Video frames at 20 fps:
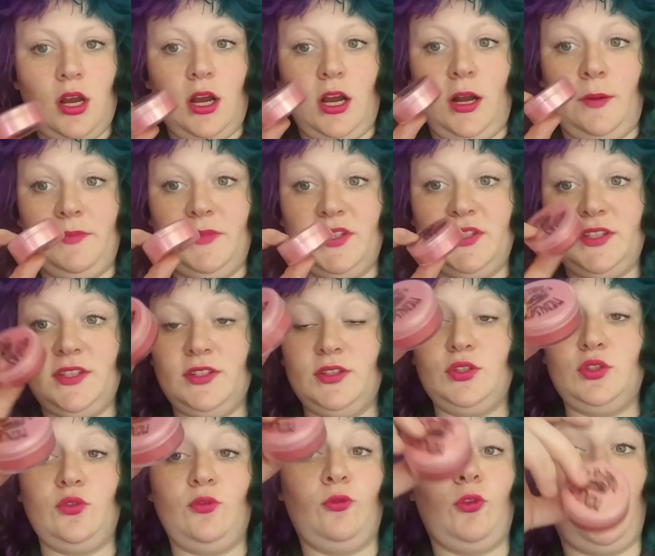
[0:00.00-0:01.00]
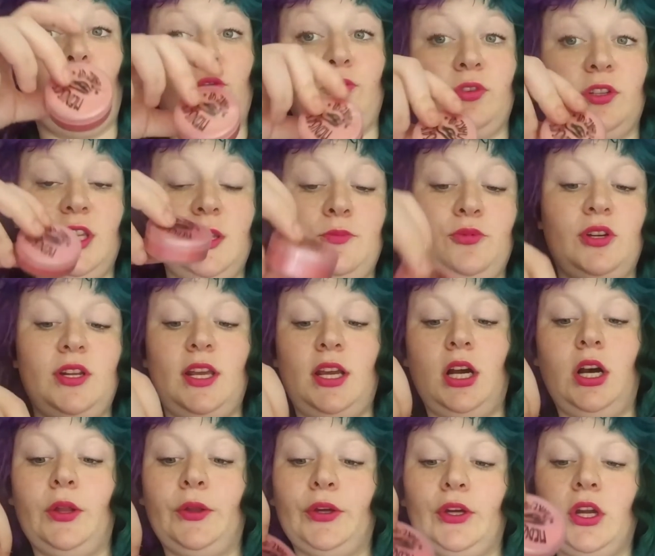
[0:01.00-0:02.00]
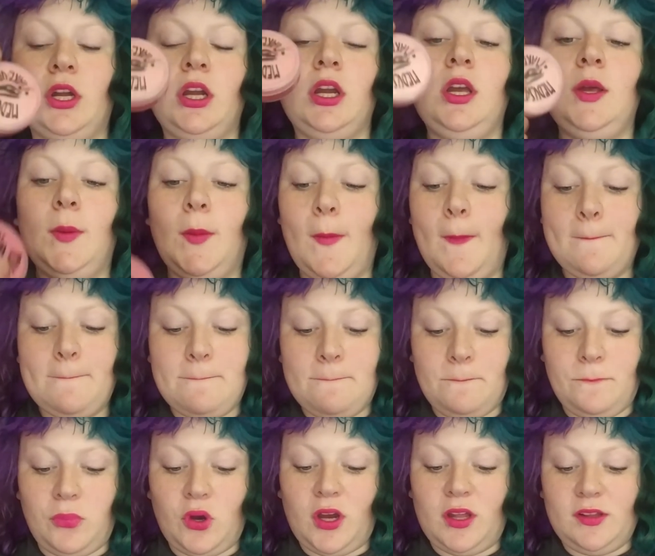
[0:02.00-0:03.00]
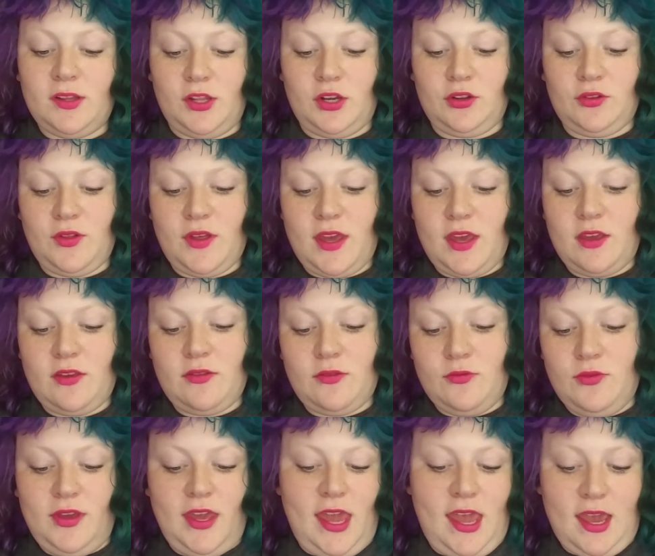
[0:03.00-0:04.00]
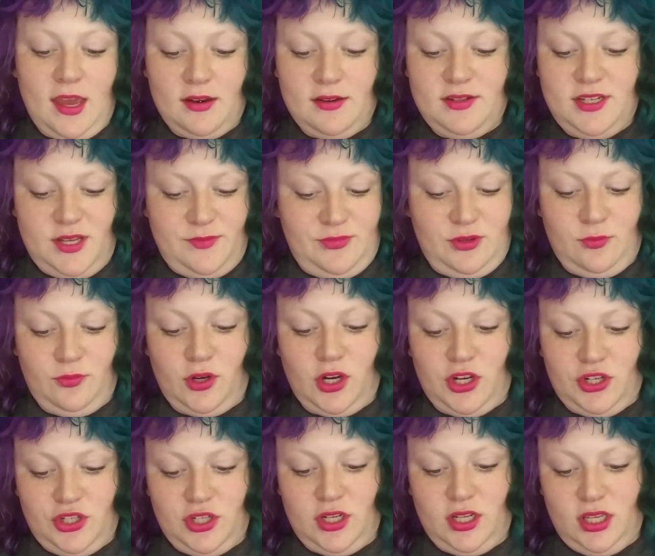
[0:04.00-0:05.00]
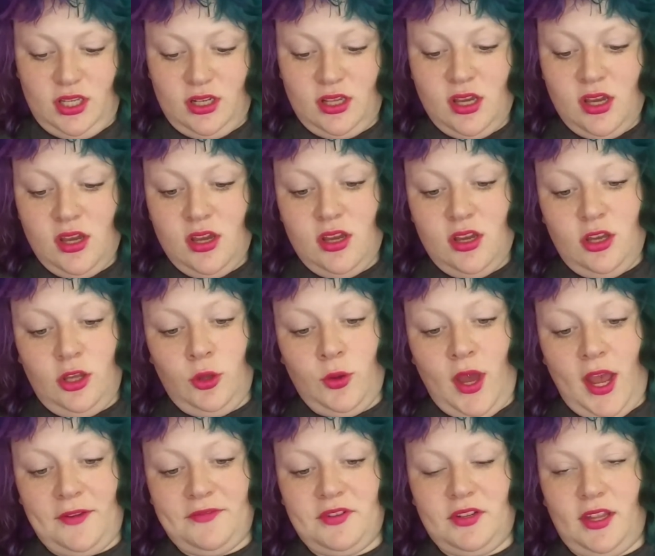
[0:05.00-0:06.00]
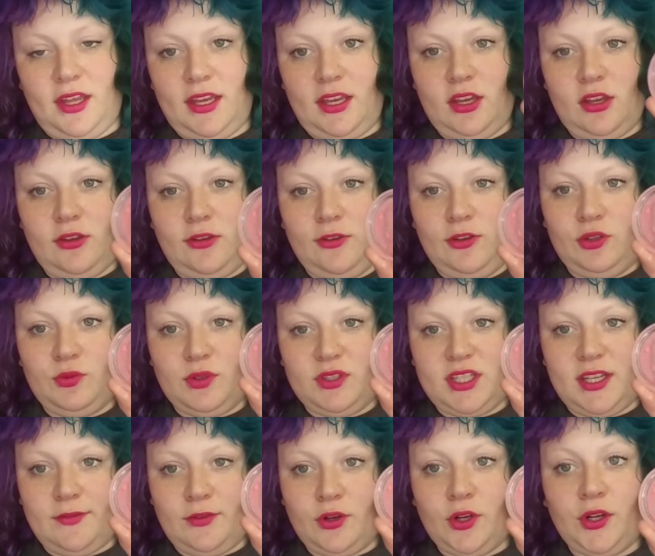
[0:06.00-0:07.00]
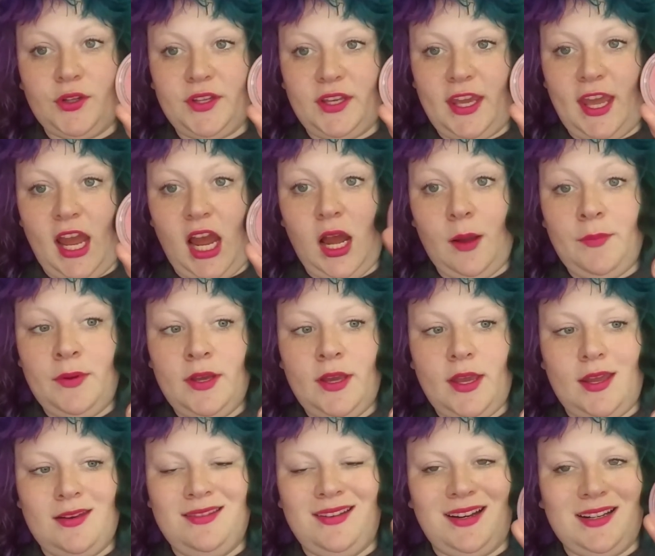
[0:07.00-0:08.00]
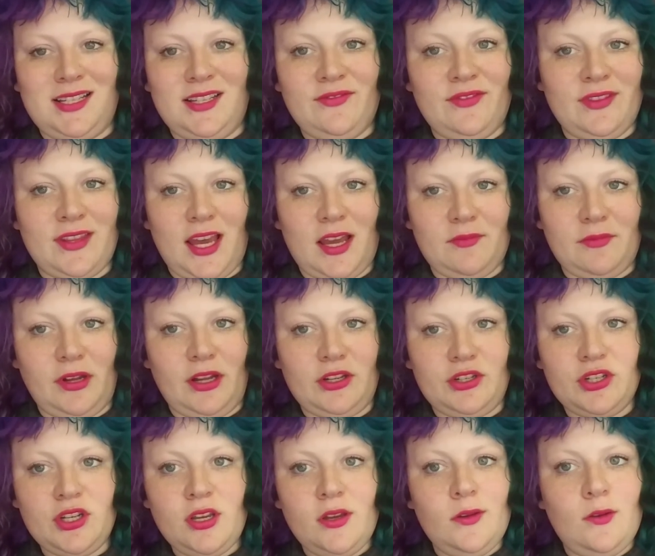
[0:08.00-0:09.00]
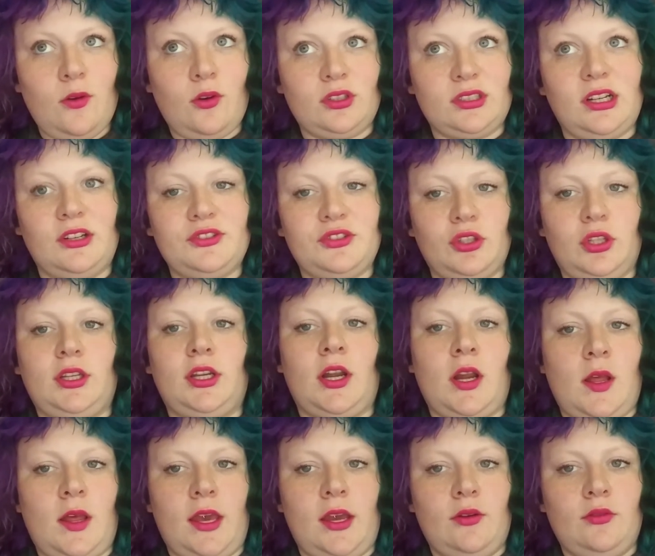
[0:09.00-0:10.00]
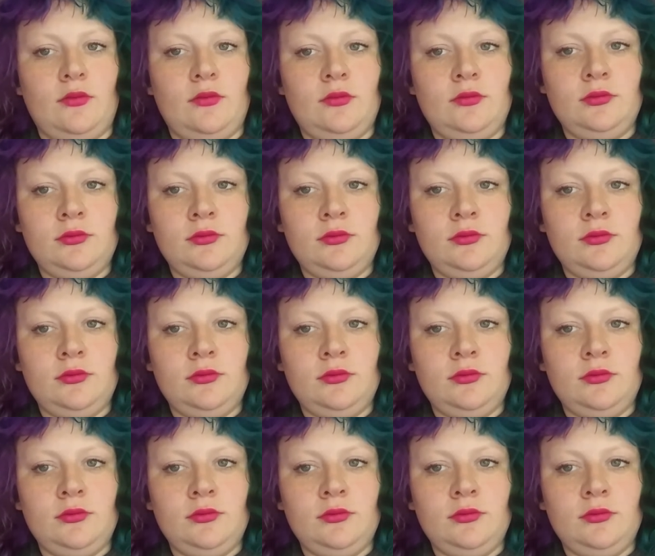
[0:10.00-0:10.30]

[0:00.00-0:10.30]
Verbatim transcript: Um, this is a really pretty color, but literally you can't dip your brush in it. You have to like use whatever on the cap and not even that much or else you look like a clown.